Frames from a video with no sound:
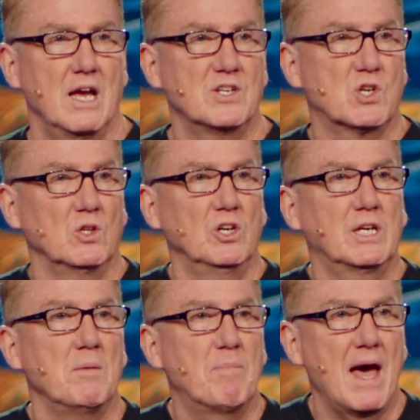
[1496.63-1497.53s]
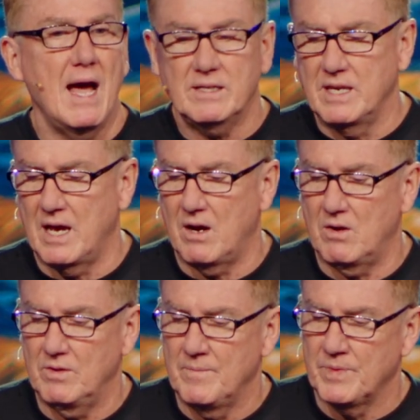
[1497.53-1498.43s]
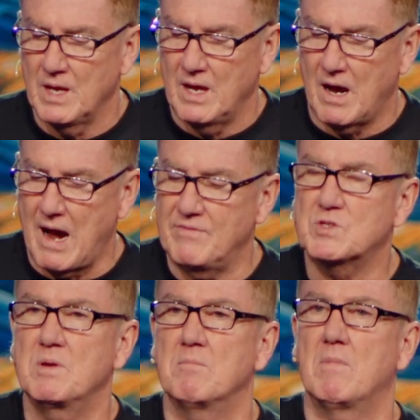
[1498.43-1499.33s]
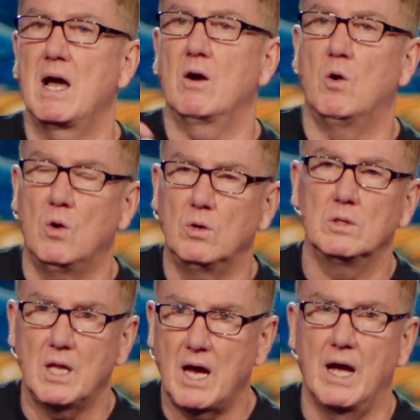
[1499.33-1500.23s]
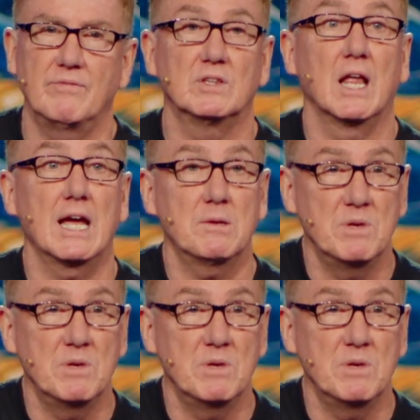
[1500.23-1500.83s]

And so looking back now, I've spent my whole life, like